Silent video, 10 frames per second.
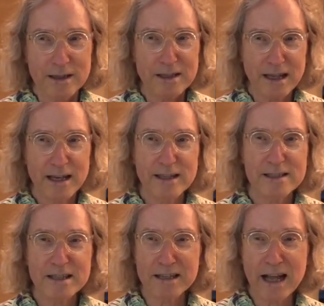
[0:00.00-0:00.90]
in the
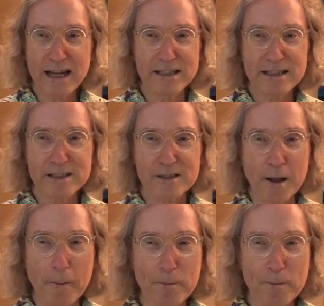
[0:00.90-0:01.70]
80s and 90s,